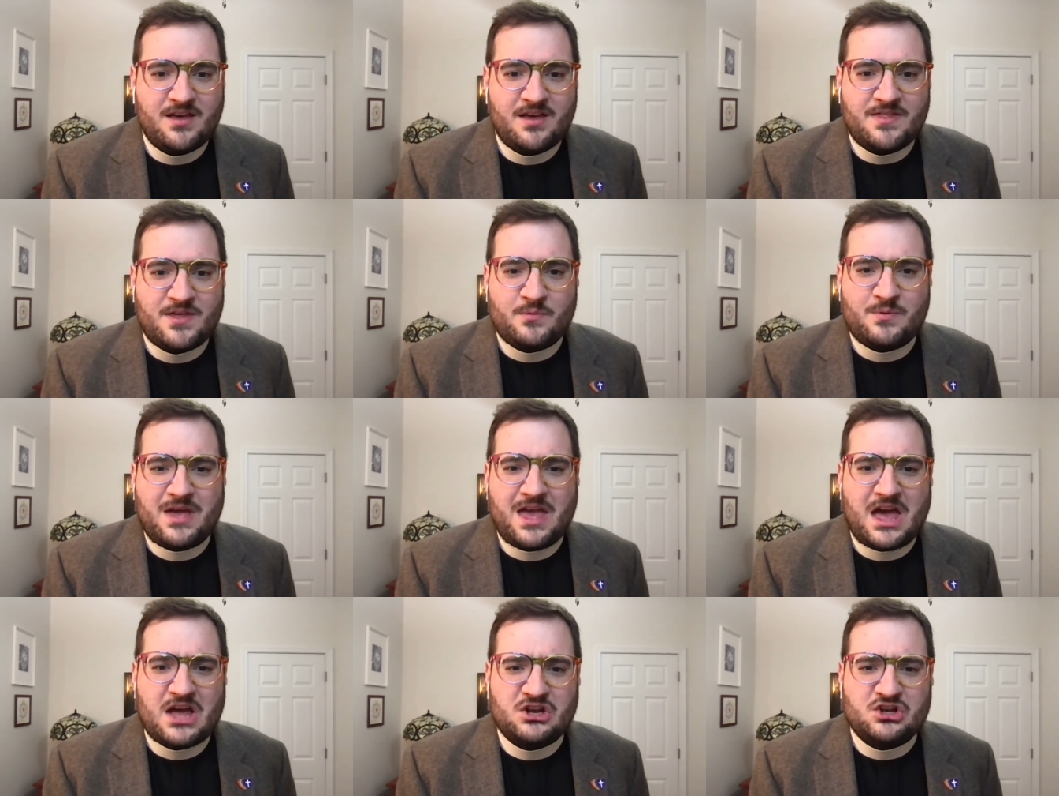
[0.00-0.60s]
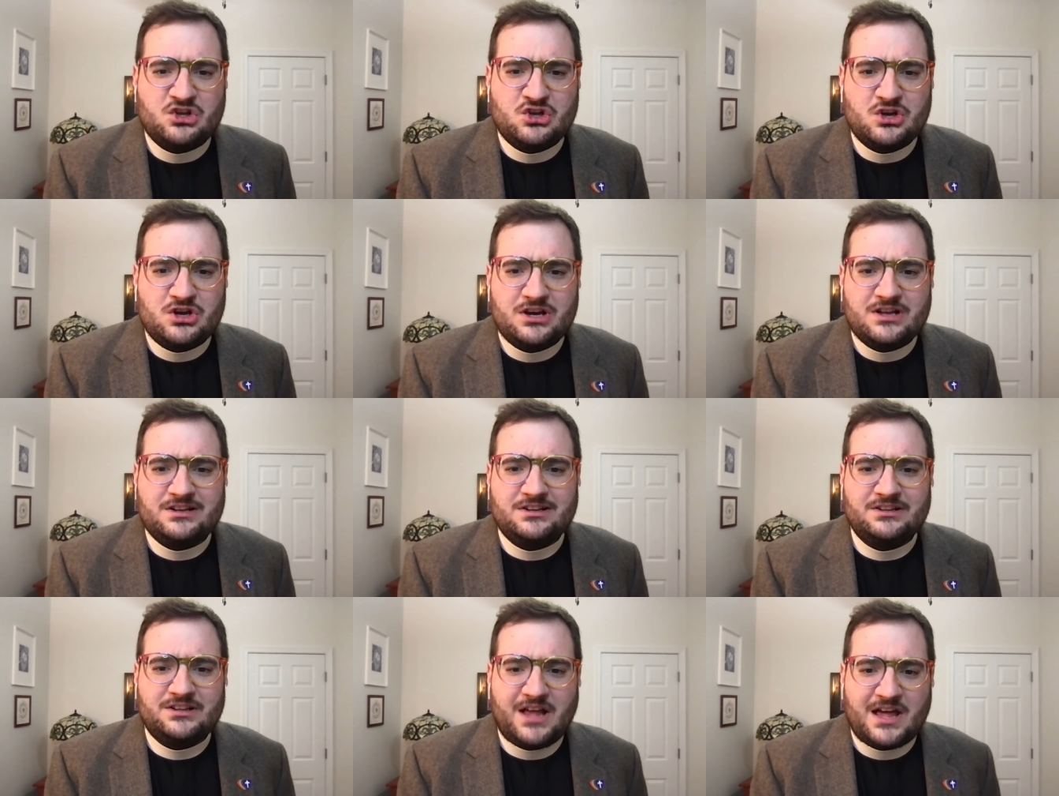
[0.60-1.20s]
that we had
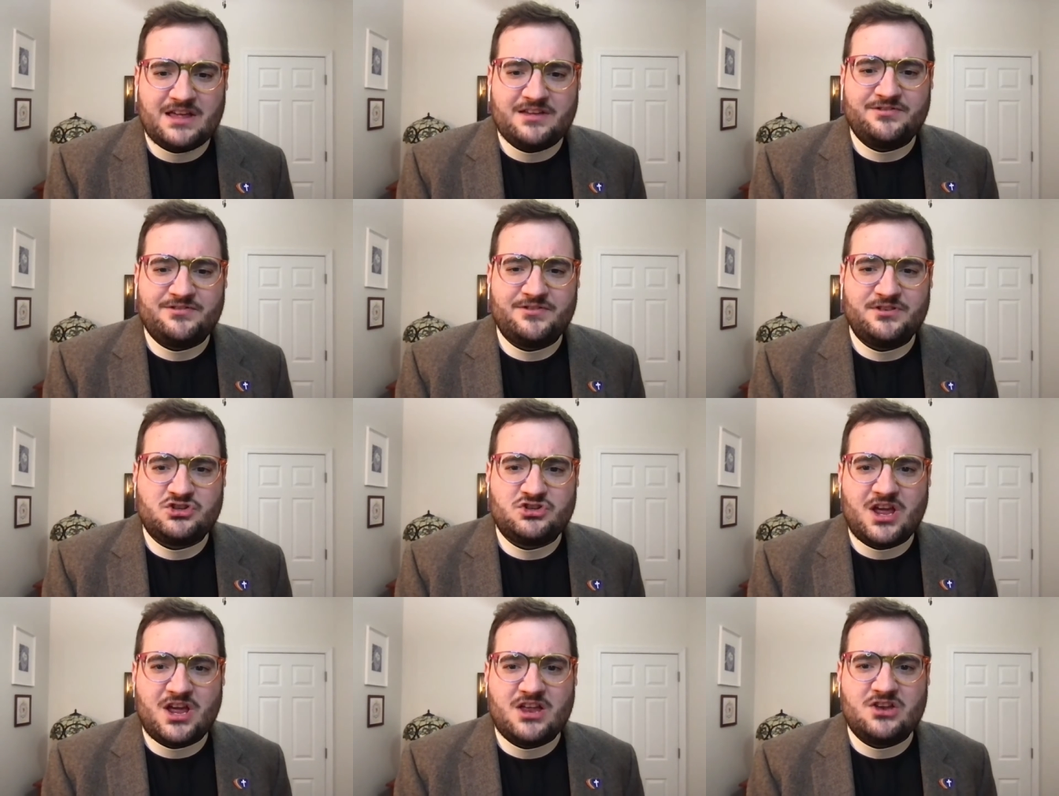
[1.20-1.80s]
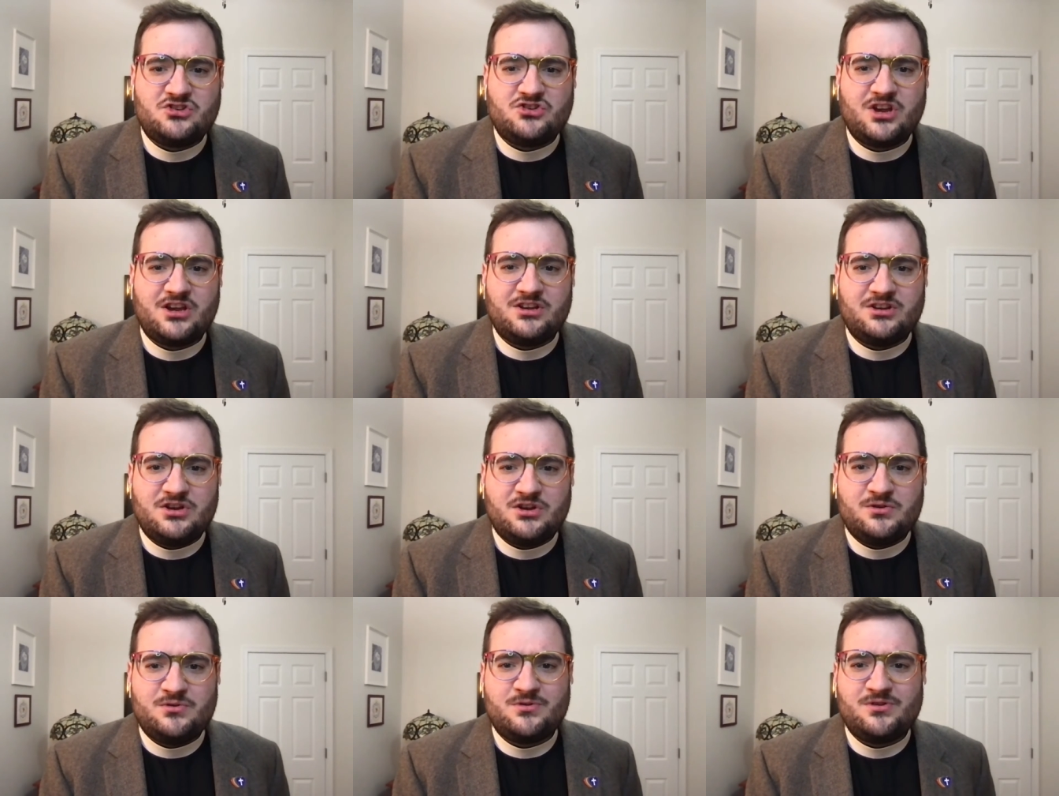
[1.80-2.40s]
good, life-changing
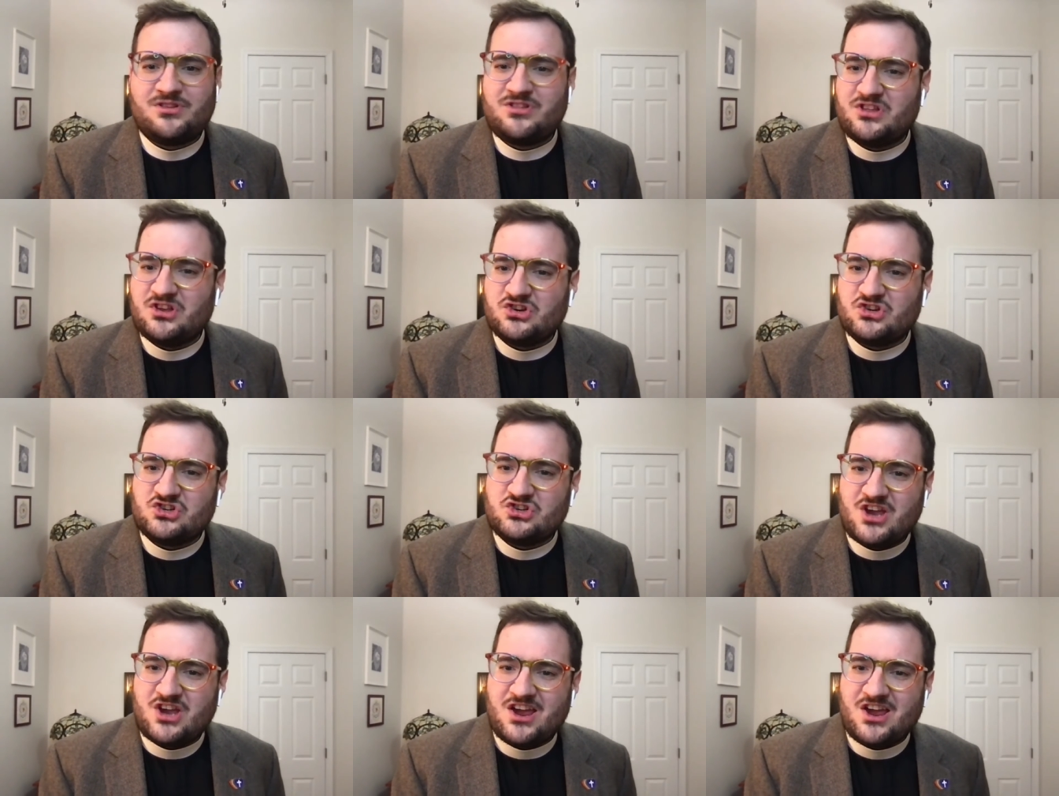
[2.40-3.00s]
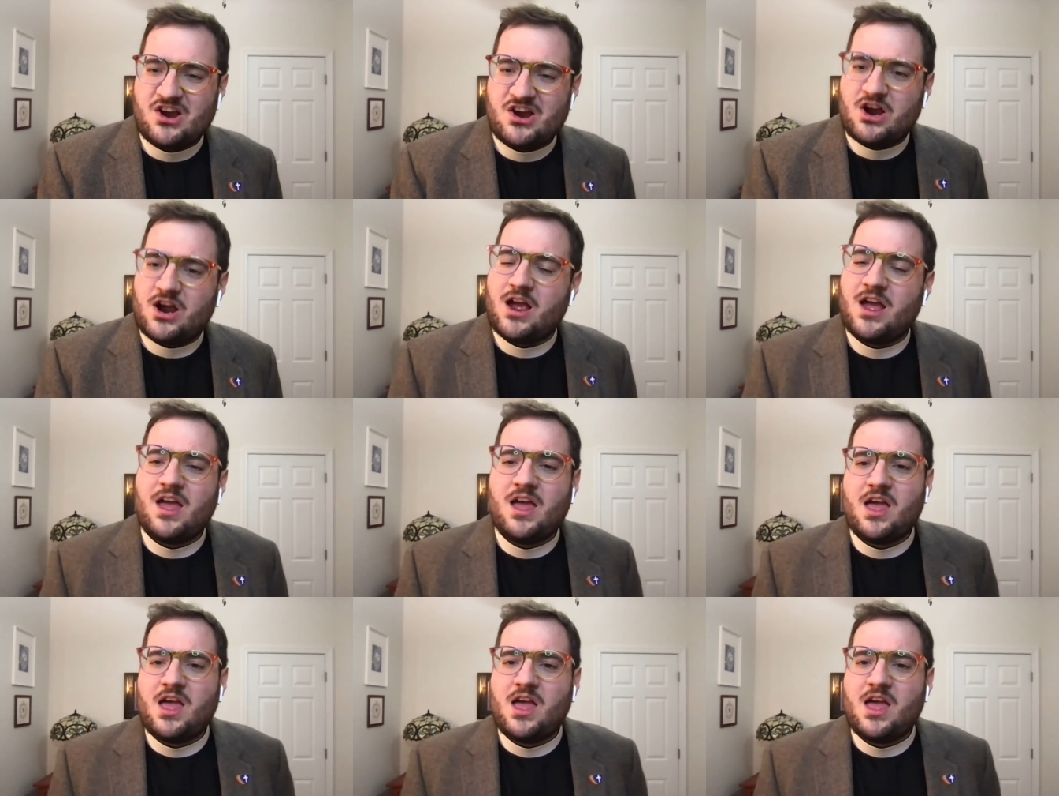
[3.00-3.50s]
news to share,